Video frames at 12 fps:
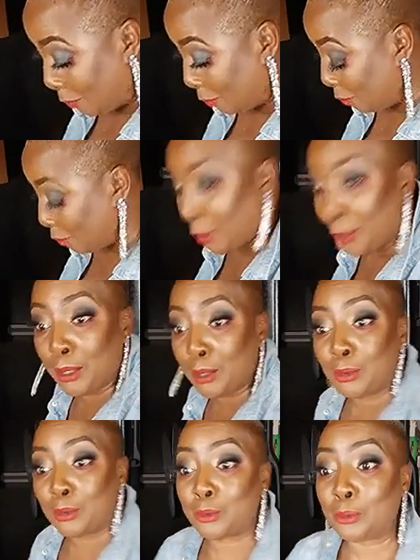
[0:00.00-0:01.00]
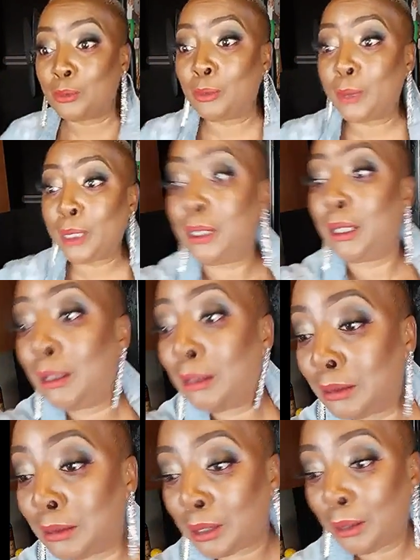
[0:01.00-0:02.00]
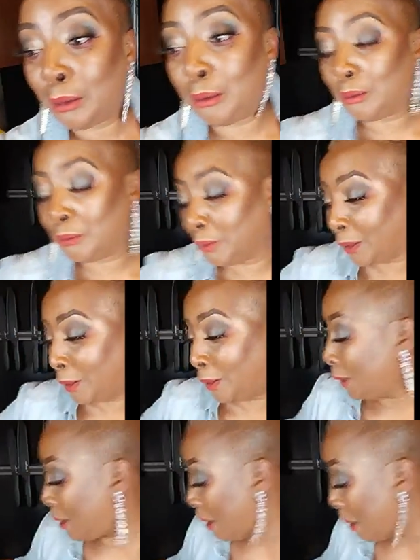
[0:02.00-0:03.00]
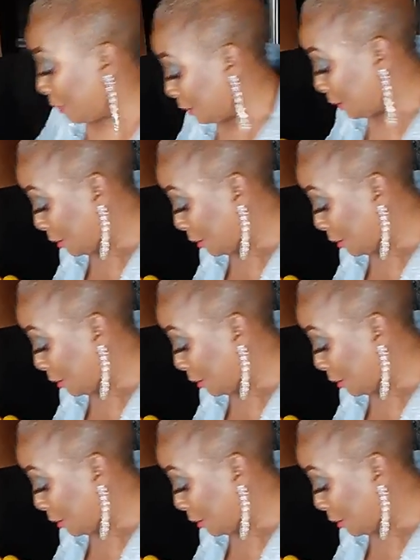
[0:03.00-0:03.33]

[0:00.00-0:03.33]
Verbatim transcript: But we getting Joe and Kamala to